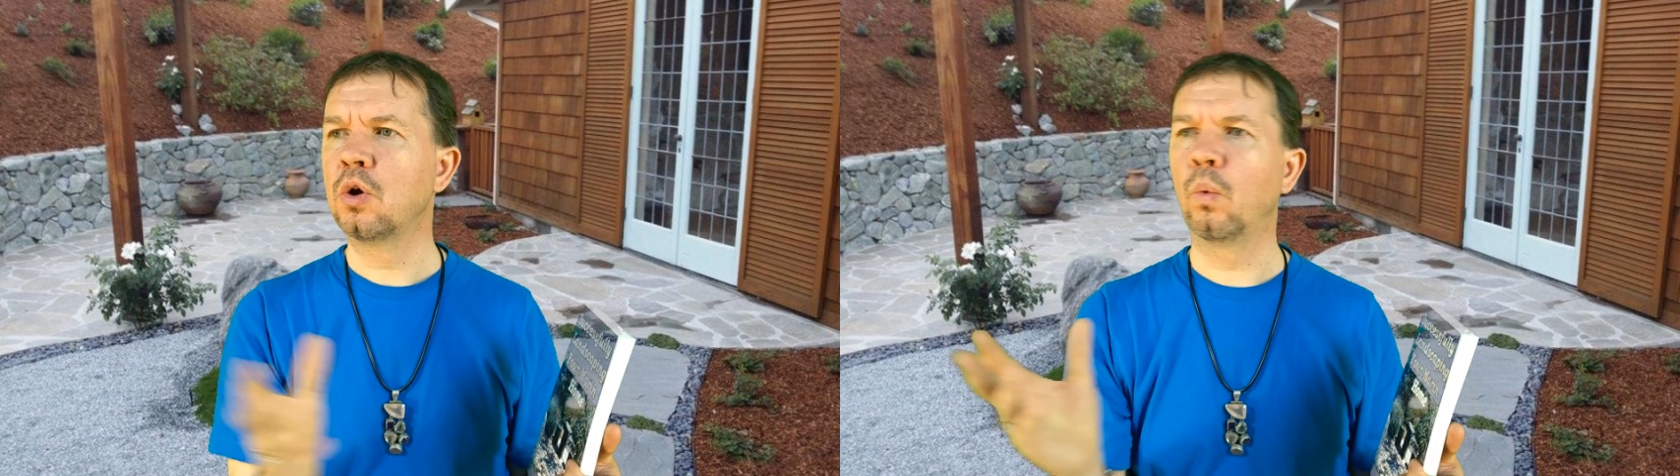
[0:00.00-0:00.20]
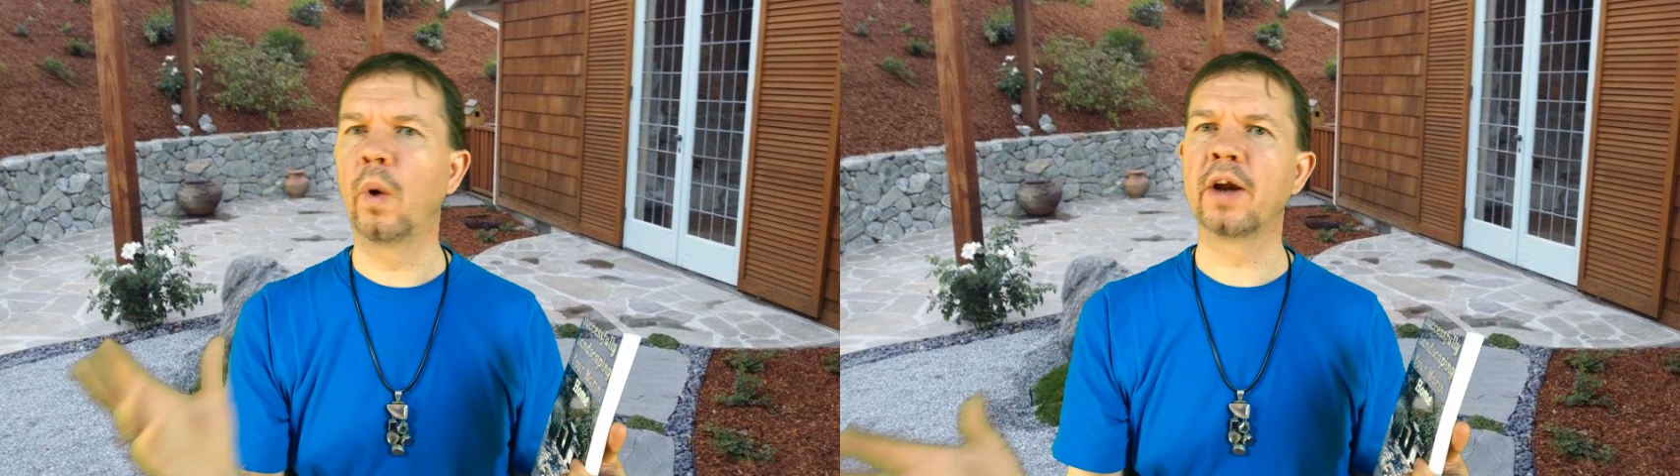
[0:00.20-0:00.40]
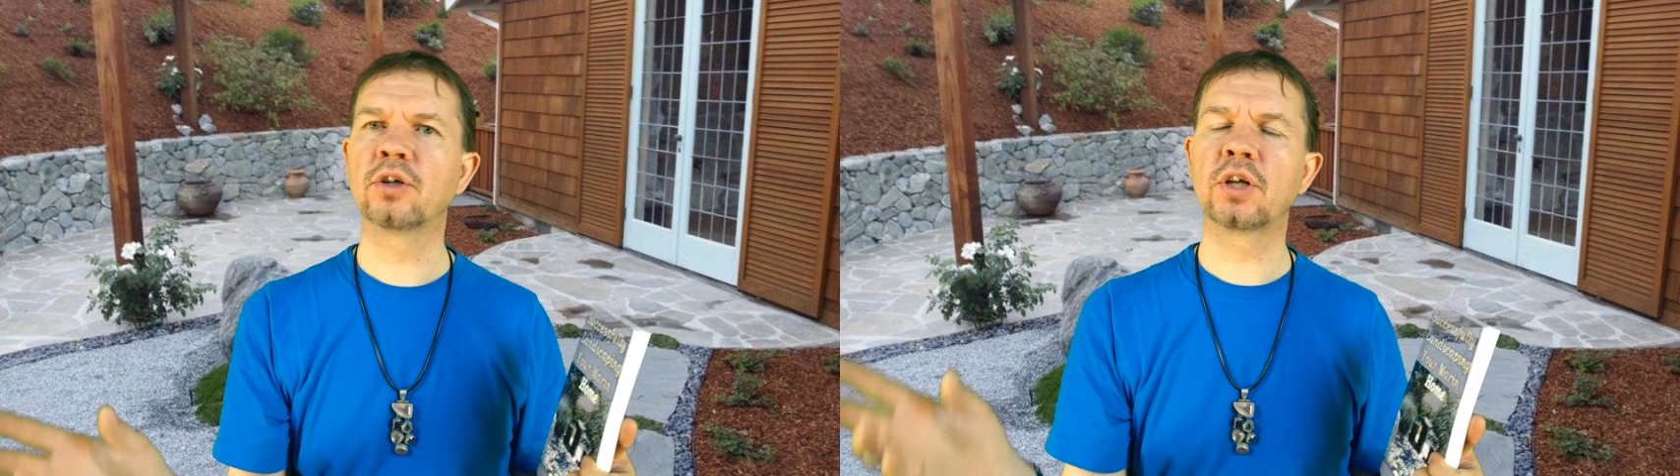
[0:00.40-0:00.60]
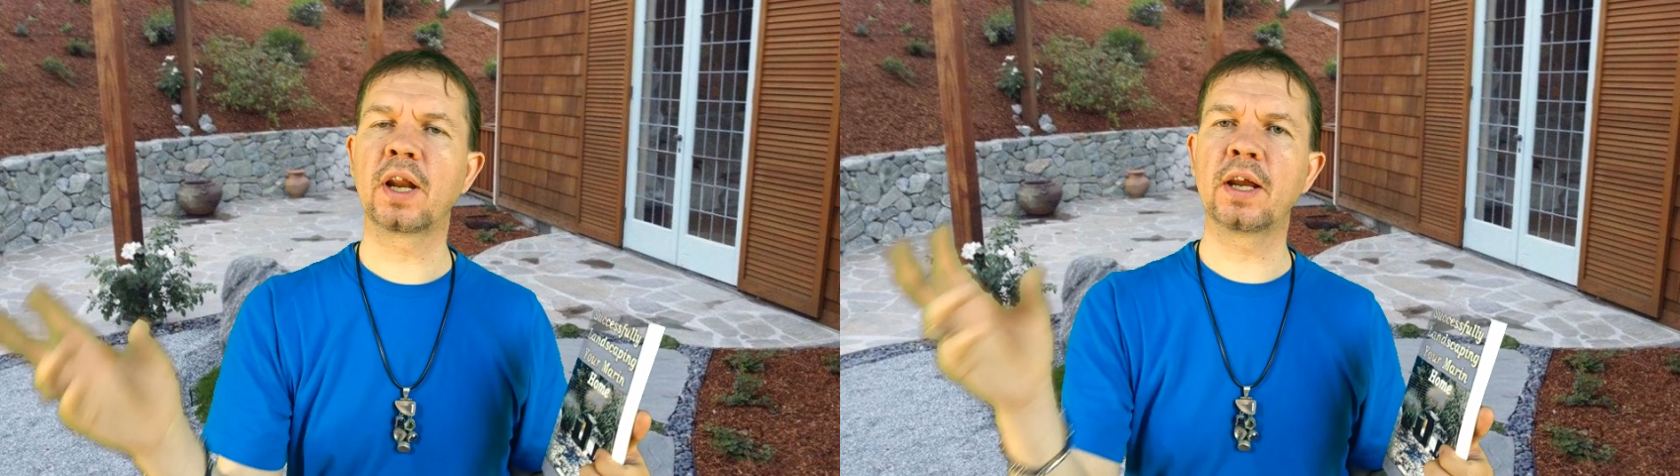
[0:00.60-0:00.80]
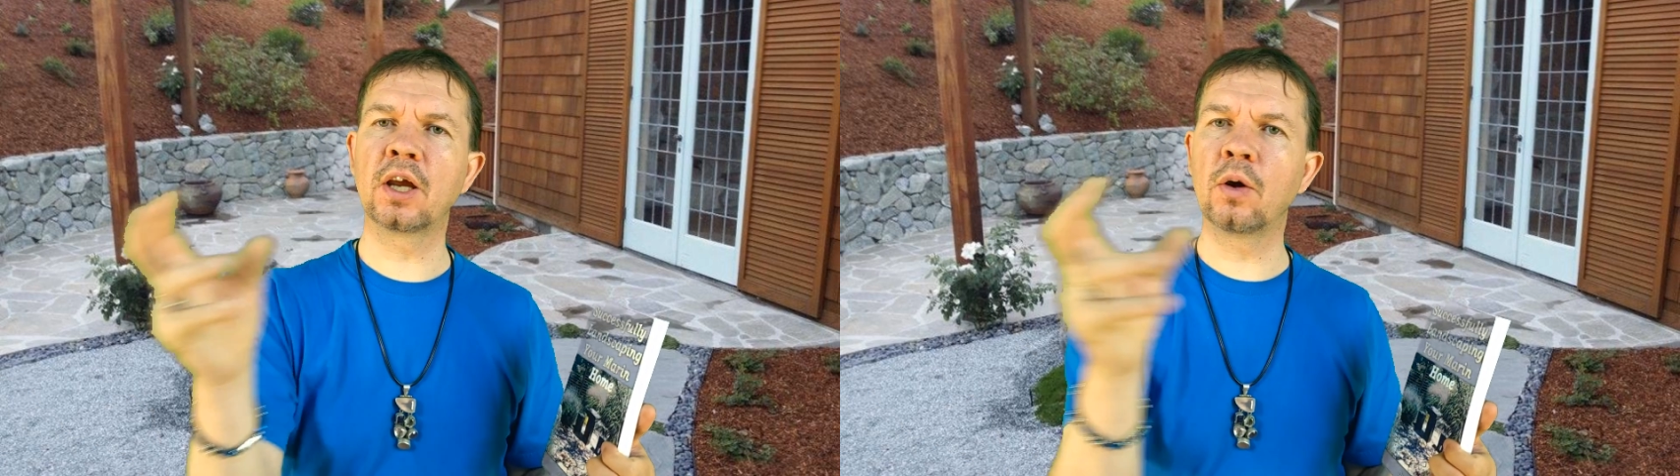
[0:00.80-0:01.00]
Where should
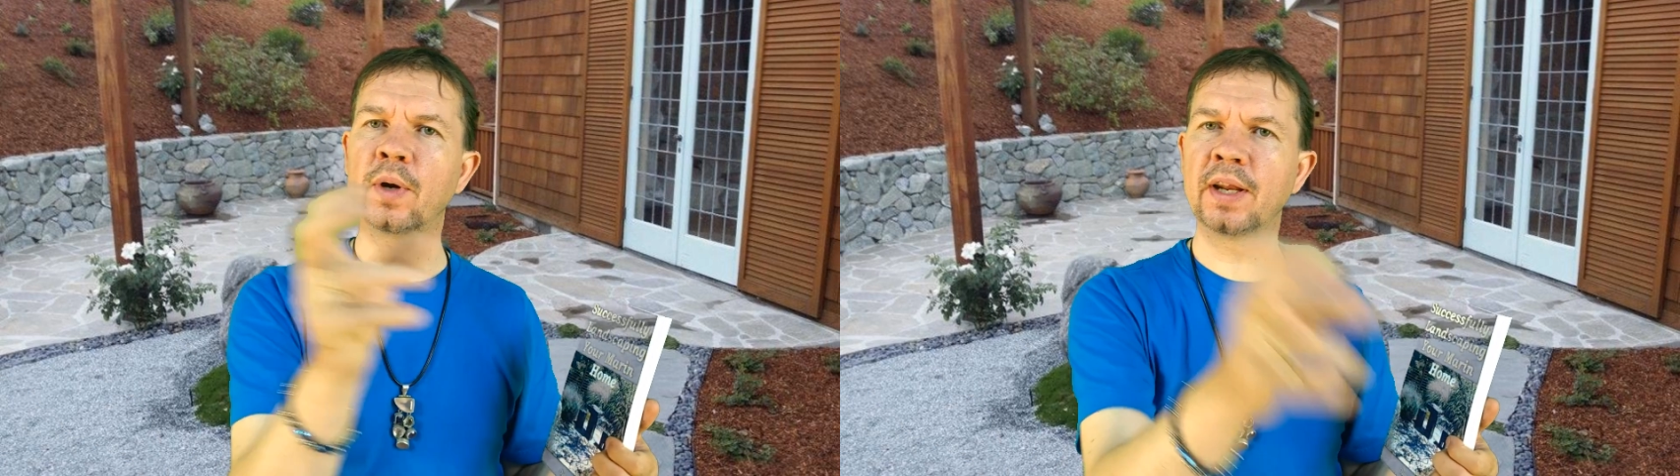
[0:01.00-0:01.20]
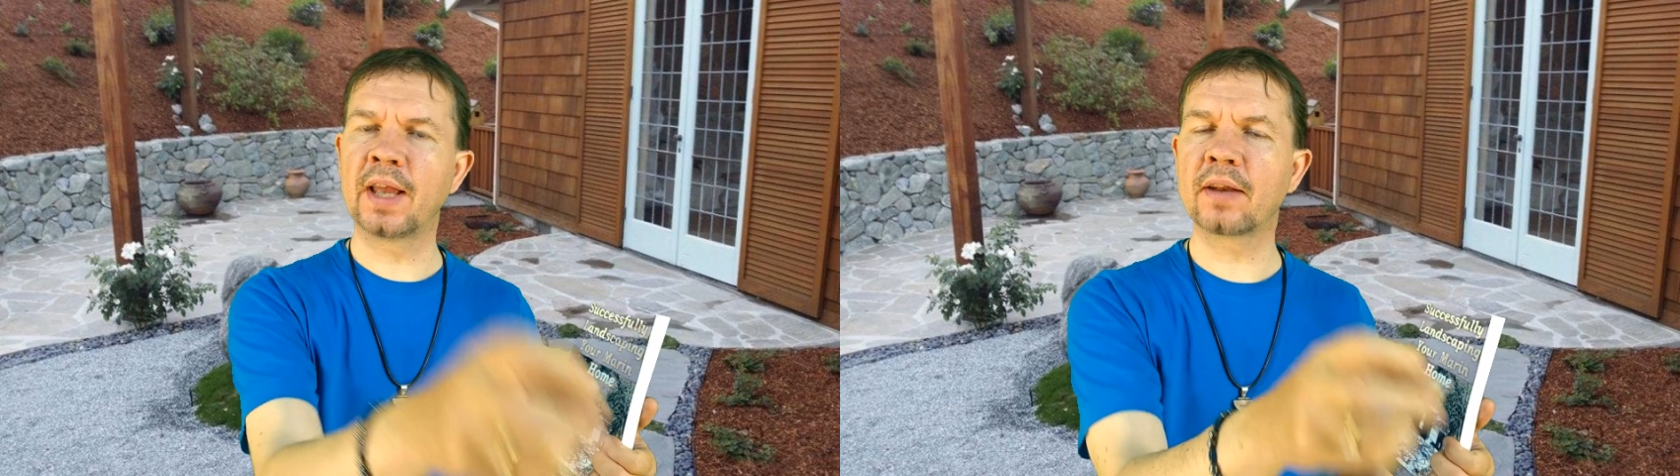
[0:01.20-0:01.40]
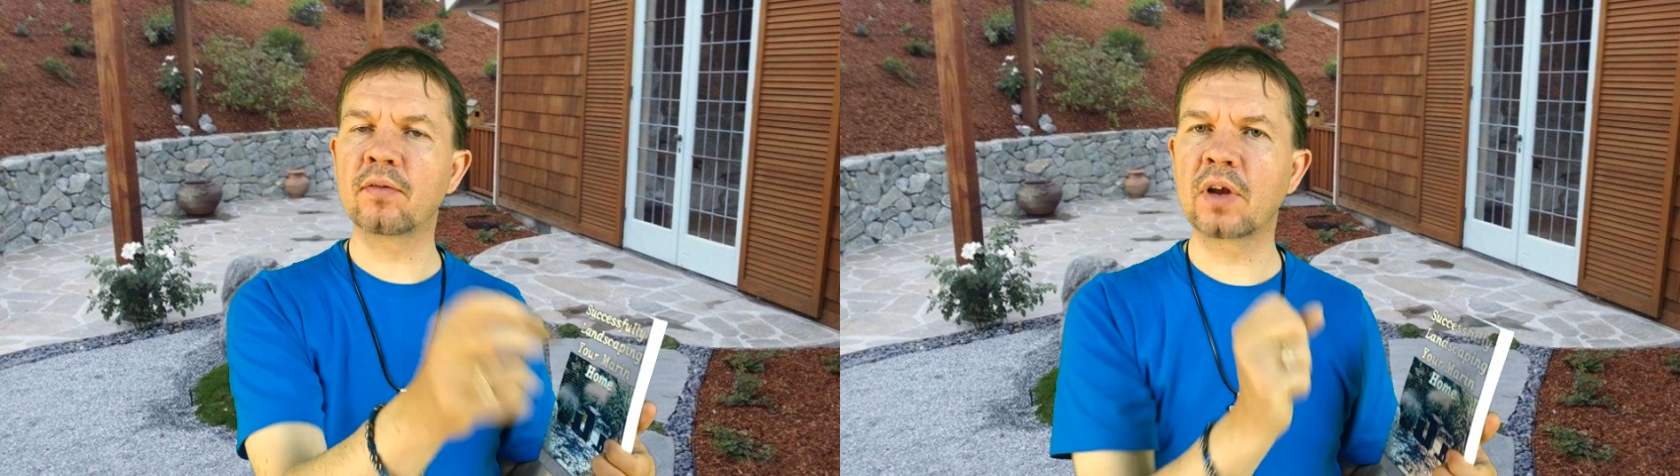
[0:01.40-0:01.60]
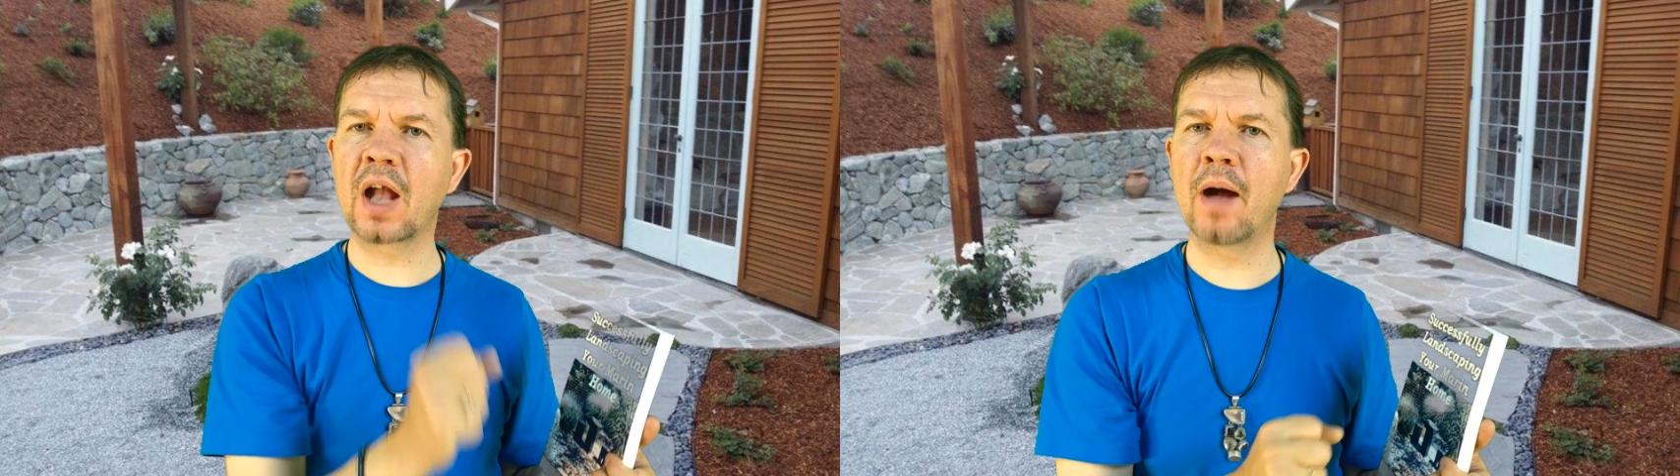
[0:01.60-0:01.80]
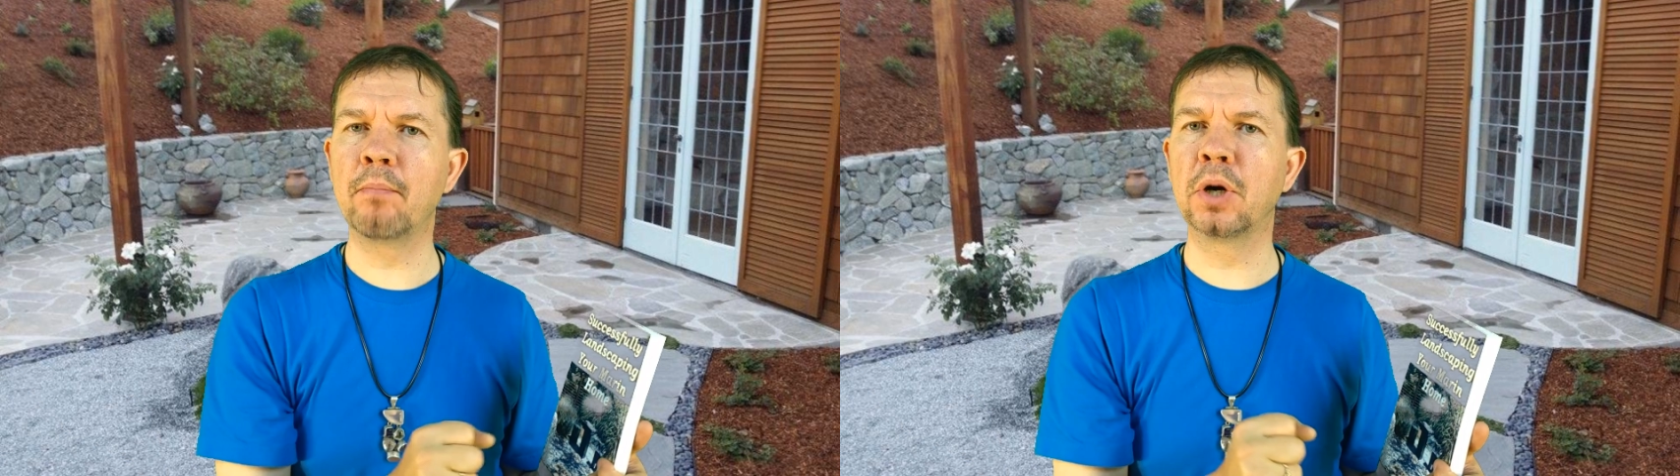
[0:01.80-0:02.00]
I go and get
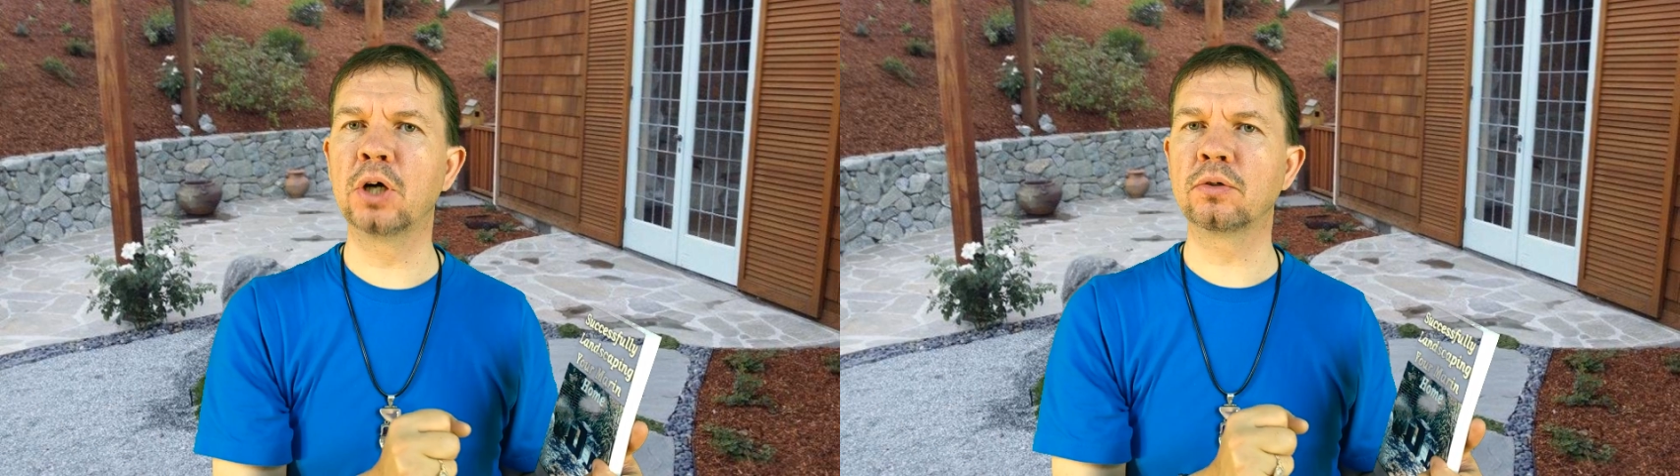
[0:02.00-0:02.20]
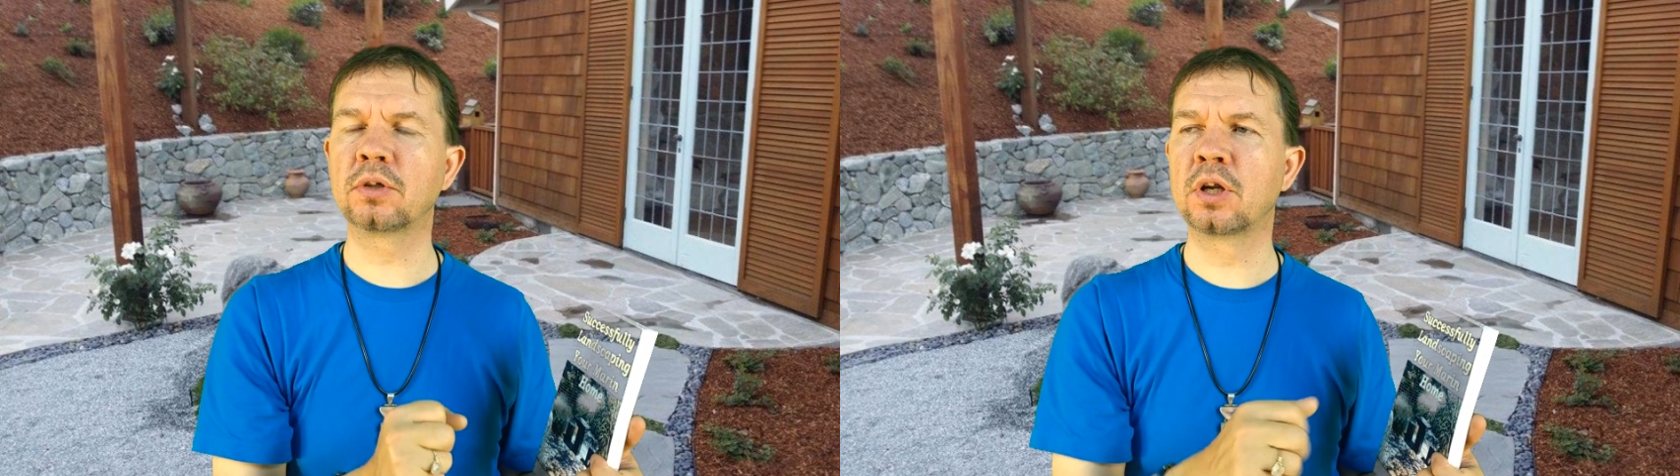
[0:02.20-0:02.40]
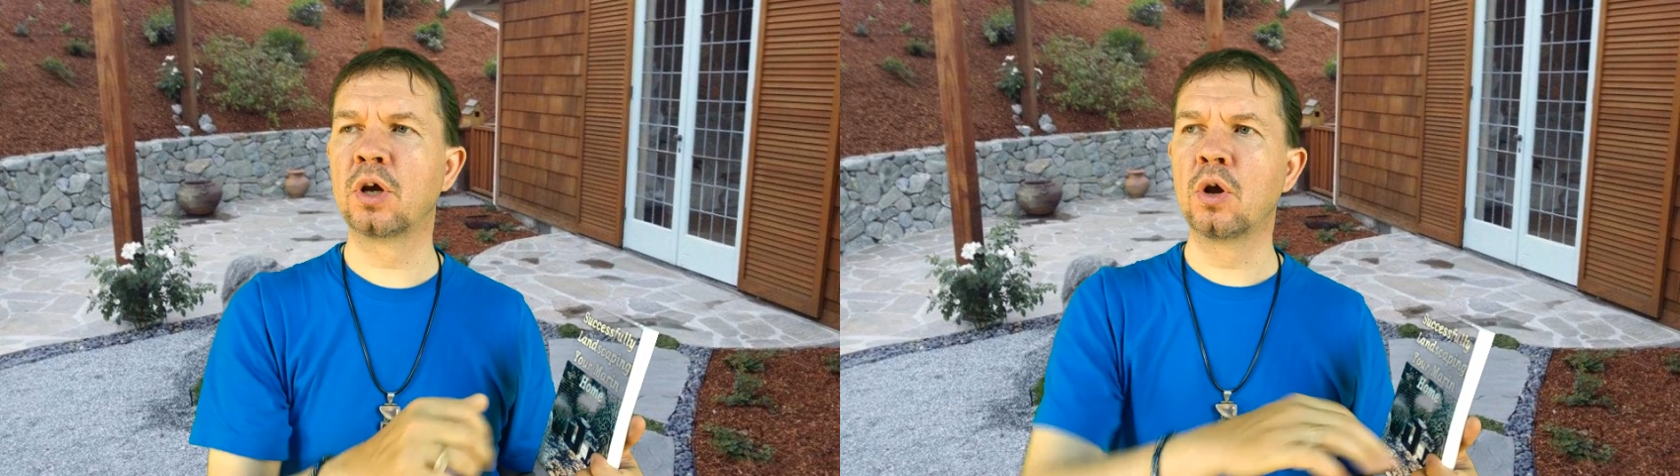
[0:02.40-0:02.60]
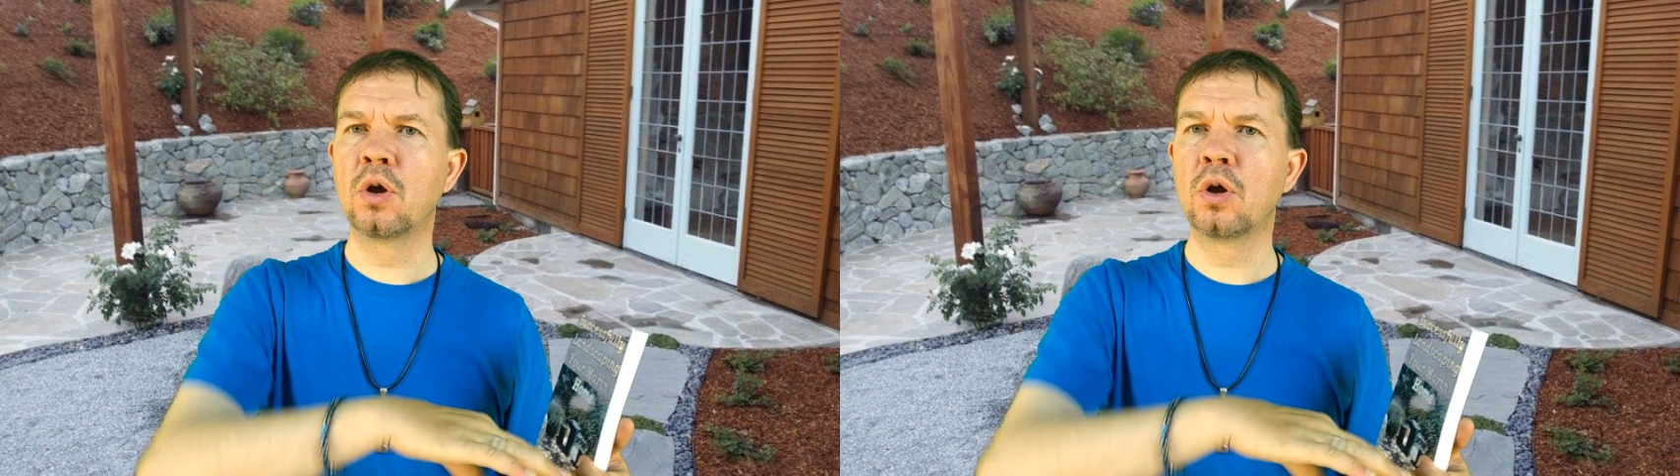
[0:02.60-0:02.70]
compost?